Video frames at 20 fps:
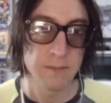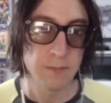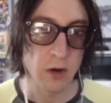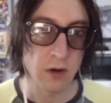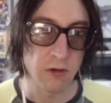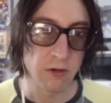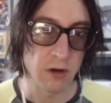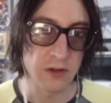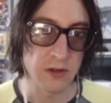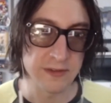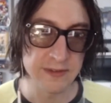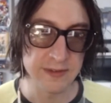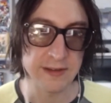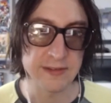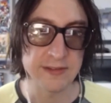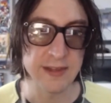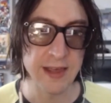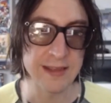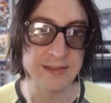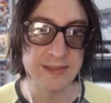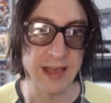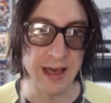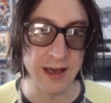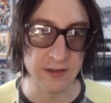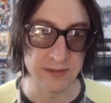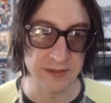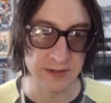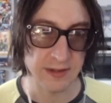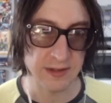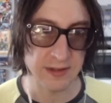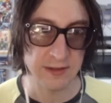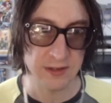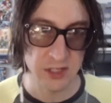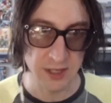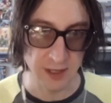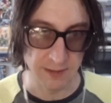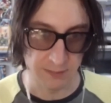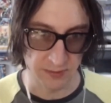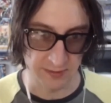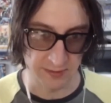Motorola 68000
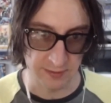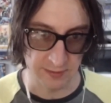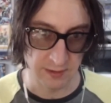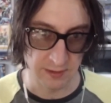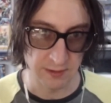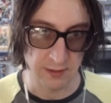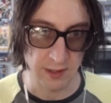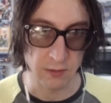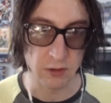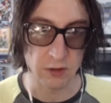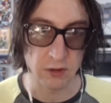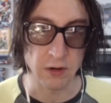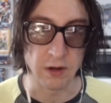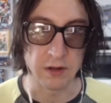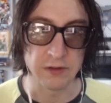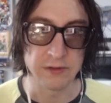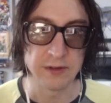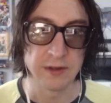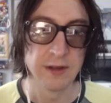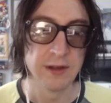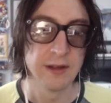chips, they were called.